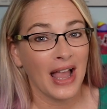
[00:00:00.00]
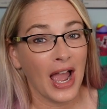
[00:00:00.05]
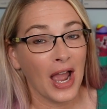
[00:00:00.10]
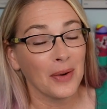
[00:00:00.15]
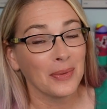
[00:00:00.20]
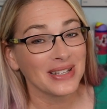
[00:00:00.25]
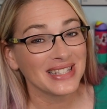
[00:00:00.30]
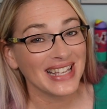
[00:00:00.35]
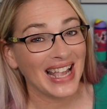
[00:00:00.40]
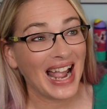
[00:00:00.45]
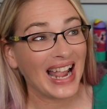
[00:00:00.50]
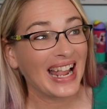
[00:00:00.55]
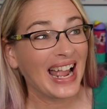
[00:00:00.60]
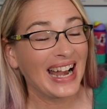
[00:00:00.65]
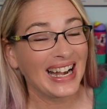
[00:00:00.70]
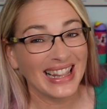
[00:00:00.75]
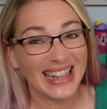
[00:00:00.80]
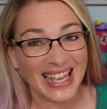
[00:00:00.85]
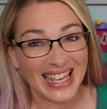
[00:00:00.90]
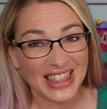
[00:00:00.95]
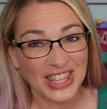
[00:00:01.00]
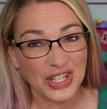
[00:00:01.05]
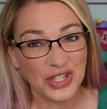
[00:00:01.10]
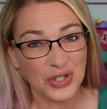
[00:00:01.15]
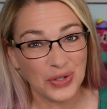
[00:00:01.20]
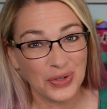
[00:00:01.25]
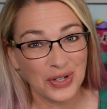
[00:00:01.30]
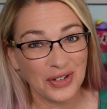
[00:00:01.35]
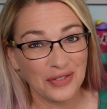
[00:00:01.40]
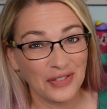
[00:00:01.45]
I will say I kind of like the
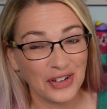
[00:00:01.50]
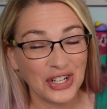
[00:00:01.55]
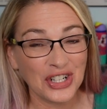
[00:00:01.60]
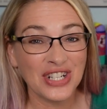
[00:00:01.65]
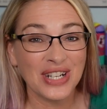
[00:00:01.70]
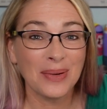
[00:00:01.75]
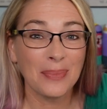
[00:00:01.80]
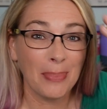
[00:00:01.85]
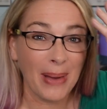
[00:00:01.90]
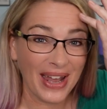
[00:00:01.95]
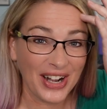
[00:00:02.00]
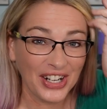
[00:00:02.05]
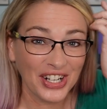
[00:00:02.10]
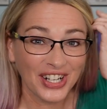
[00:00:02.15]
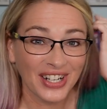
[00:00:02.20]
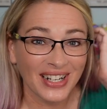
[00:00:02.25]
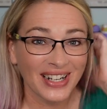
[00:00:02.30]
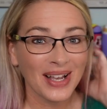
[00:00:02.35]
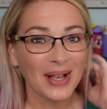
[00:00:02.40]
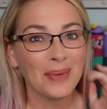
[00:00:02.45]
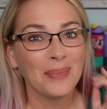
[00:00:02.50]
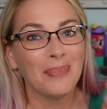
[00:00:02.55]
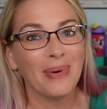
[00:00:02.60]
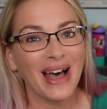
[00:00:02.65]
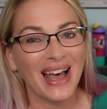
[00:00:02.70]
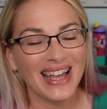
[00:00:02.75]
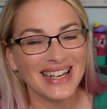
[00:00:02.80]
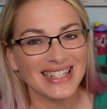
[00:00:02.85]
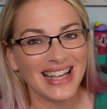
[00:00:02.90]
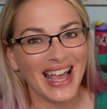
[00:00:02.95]
junior version better,
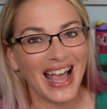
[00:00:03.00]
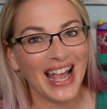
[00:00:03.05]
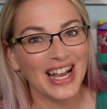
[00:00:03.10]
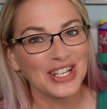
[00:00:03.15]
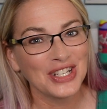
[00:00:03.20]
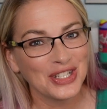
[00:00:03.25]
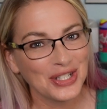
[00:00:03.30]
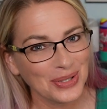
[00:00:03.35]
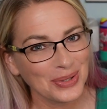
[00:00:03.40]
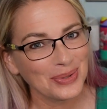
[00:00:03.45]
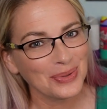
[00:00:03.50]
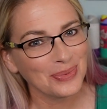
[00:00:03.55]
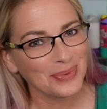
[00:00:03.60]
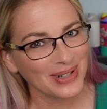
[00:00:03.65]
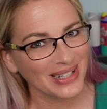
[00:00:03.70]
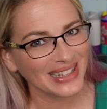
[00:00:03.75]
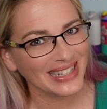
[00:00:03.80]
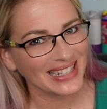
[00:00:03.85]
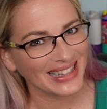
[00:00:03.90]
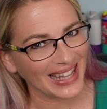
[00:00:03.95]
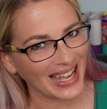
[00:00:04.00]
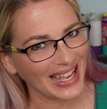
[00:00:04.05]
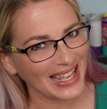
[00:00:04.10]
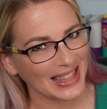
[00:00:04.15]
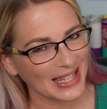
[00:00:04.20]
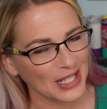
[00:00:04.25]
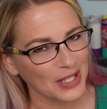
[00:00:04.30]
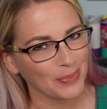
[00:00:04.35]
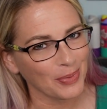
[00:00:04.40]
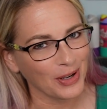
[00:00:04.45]
but I do really like
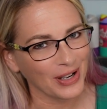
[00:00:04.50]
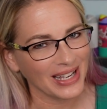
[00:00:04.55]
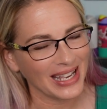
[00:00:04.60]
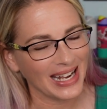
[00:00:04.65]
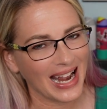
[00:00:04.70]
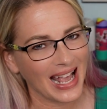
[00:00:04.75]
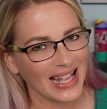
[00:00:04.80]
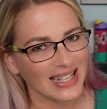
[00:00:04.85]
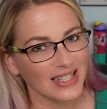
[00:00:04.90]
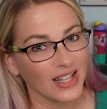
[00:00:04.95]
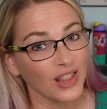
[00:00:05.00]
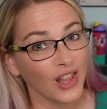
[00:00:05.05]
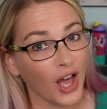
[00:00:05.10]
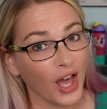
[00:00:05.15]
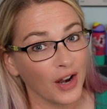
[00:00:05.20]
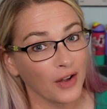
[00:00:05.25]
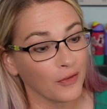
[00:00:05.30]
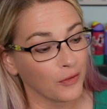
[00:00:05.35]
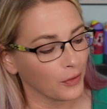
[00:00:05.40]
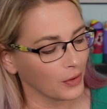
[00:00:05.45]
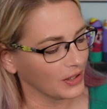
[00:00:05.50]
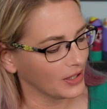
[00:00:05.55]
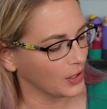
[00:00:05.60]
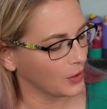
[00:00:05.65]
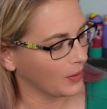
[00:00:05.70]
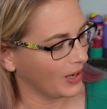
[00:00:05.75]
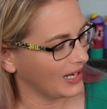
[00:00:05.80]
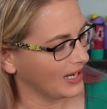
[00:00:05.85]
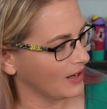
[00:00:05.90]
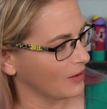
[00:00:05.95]
this book. It has a lot of really
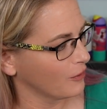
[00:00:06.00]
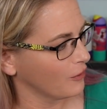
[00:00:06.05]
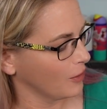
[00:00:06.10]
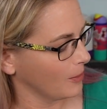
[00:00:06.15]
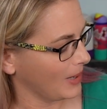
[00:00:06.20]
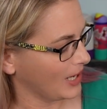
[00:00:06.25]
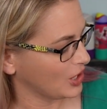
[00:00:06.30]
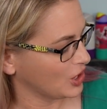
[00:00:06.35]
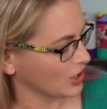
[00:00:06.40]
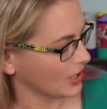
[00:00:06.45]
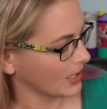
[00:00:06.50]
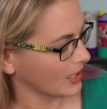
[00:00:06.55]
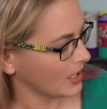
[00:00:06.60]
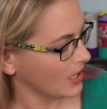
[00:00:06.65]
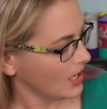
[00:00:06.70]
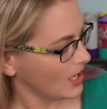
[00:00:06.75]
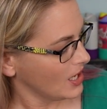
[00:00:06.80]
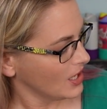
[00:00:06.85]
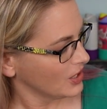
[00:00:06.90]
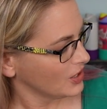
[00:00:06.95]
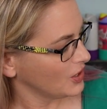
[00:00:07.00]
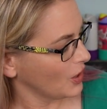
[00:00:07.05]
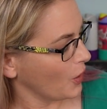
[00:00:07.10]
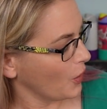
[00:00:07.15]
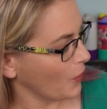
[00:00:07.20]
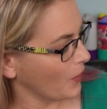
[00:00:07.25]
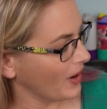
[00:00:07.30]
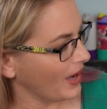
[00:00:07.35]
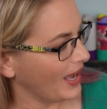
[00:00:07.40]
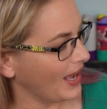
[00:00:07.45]
great information.
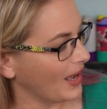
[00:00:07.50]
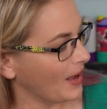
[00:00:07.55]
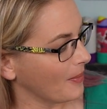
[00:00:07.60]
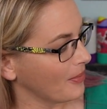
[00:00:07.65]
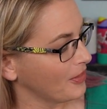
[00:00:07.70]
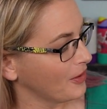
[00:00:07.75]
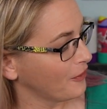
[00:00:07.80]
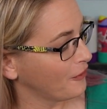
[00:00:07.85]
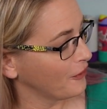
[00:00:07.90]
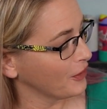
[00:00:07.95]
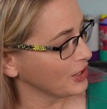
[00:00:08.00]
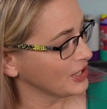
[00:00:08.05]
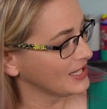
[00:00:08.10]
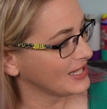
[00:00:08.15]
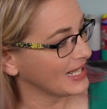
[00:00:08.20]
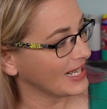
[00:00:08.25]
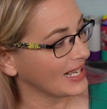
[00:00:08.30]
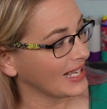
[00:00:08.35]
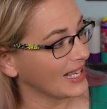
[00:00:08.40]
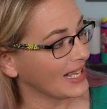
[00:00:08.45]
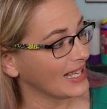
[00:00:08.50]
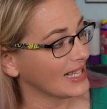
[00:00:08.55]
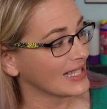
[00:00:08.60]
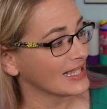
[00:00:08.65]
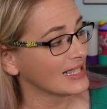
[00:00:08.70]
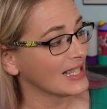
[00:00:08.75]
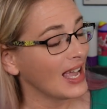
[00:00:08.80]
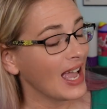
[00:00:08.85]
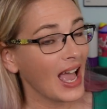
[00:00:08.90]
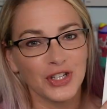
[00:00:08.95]
So uh, the first thing
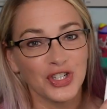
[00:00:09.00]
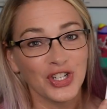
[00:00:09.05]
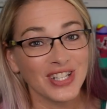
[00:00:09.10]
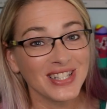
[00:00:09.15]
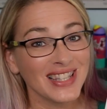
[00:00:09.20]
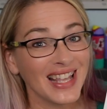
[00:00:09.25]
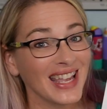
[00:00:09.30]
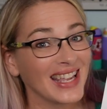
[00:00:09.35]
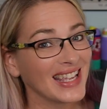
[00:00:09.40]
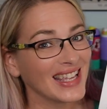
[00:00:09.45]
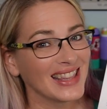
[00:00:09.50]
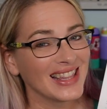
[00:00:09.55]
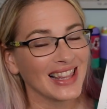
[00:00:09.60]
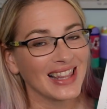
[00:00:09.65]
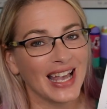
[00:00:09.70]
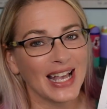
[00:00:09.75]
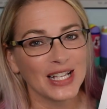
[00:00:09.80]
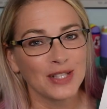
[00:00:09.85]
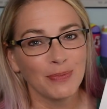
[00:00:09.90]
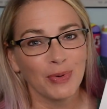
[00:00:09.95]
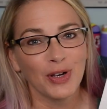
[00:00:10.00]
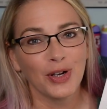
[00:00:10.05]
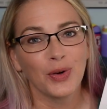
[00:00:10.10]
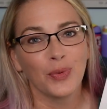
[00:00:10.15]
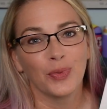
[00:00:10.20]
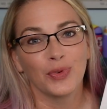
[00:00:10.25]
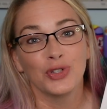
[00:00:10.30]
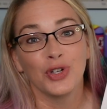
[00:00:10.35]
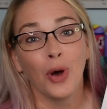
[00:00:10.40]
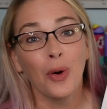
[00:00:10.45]
is, just like in the last book,
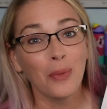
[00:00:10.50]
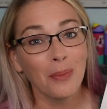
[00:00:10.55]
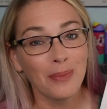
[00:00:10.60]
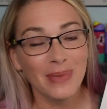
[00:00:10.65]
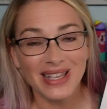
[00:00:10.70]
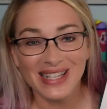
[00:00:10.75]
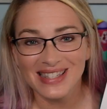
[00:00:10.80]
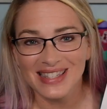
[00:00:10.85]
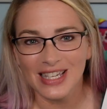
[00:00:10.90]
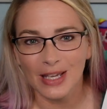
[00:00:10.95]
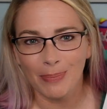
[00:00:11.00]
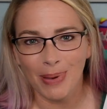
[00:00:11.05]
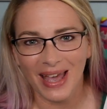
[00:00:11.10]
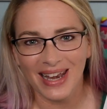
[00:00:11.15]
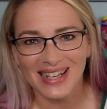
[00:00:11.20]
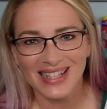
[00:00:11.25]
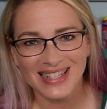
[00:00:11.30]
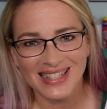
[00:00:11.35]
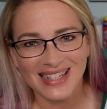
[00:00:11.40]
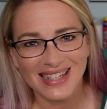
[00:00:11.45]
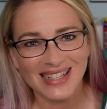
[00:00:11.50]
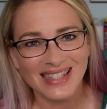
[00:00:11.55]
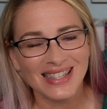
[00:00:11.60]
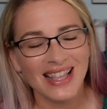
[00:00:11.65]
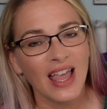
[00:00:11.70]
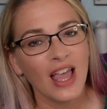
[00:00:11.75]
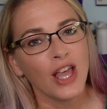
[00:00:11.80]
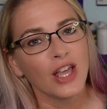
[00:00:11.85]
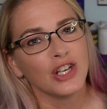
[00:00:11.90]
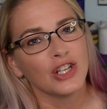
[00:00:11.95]
don't miss the appendices.
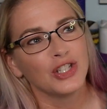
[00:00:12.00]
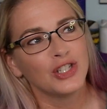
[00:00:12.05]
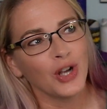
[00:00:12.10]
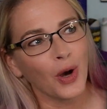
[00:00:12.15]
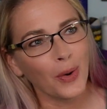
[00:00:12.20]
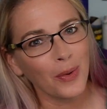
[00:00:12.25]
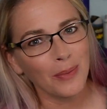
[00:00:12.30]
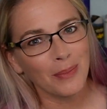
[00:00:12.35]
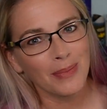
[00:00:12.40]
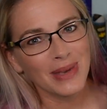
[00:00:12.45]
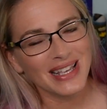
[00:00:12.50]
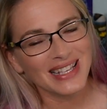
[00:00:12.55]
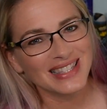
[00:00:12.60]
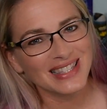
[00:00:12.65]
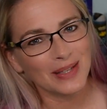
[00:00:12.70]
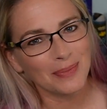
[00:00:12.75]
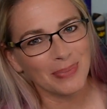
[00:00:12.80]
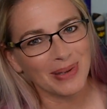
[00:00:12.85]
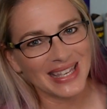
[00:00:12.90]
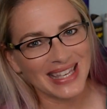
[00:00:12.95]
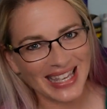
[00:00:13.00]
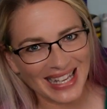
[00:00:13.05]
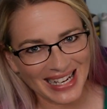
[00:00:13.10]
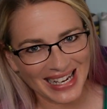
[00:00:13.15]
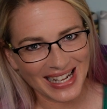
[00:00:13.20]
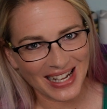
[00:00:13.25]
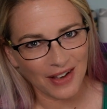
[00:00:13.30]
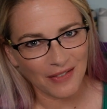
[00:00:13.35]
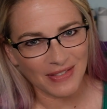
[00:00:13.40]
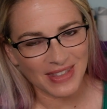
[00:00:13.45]
Don't miss the
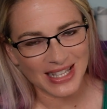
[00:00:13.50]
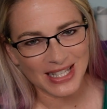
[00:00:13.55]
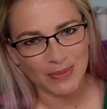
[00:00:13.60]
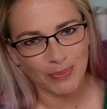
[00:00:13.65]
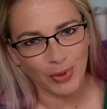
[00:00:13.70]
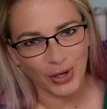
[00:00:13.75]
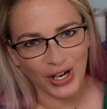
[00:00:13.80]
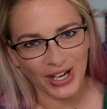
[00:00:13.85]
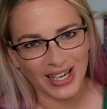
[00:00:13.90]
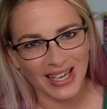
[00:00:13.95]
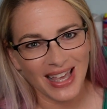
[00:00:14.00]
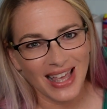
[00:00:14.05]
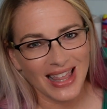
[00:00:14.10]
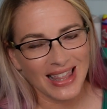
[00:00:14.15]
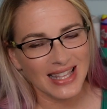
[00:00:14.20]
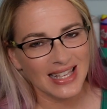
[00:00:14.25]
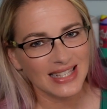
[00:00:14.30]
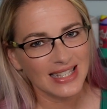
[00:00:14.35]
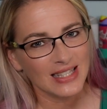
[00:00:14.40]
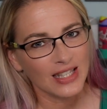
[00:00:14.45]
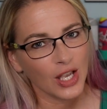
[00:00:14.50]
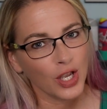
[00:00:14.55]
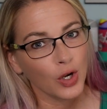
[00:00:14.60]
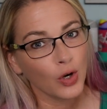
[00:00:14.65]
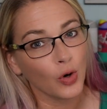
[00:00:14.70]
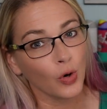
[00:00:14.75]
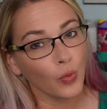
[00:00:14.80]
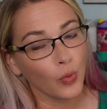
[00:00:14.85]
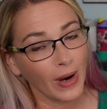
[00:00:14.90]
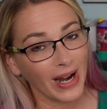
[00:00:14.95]
beginning of this book. This is a
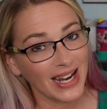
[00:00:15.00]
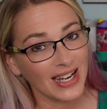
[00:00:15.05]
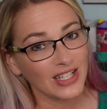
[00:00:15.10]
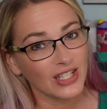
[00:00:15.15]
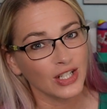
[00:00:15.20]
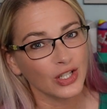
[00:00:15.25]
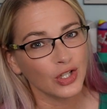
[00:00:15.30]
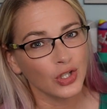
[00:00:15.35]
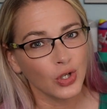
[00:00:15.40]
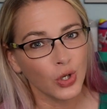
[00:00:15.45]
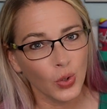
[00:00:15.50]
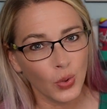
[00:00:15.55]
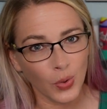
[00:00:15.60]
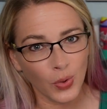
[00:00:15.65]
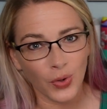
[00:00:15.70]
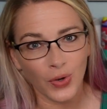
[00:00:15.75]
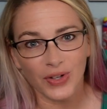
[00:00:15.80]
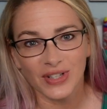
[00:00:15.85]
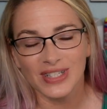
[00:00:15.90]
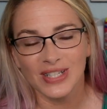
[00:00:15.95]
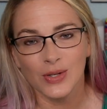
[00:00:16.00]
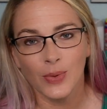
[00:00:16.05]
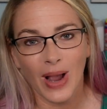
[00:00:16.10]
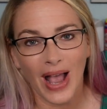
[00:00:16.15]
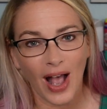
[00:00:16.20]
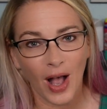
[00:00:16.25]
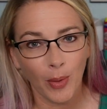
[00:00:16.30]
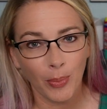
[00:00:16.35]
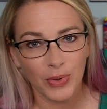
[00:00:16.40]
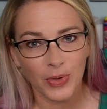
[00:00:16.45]
great tool to
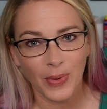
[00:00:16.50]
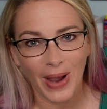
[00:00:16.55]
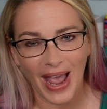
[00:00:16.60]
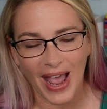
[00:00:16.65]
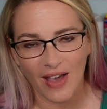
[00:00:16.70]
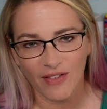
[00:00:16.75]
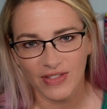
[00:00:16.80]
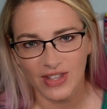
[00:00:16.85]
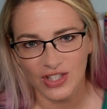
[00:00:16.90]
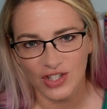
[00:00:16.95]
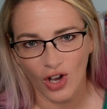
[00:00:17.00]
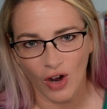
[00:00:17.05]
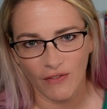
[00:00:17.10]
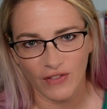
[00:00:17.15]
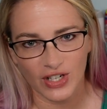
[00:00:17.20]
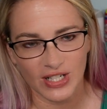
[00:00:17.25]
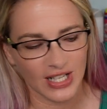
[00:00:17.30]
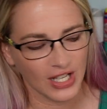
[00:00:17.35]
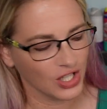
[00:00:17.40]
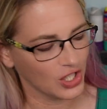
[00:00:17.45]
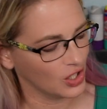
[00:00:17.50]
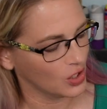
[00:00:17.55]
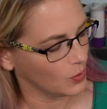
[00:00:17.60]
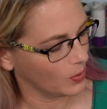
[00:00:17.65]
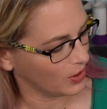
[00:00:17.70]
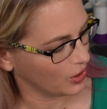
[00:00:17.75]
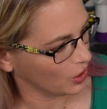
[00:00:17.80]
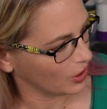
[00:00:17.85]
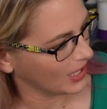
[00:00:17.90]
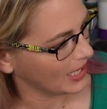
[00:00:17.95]
help you have these conversations conversations
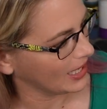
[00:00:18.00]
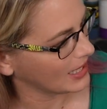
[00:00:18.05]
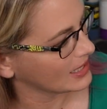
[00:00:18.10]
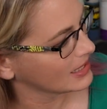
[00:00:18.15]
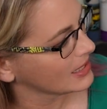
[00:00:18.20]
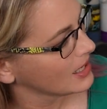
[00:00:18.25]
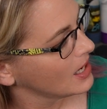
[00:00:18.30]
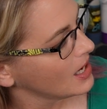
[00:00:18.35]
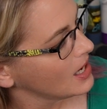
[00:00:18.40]
with your kids.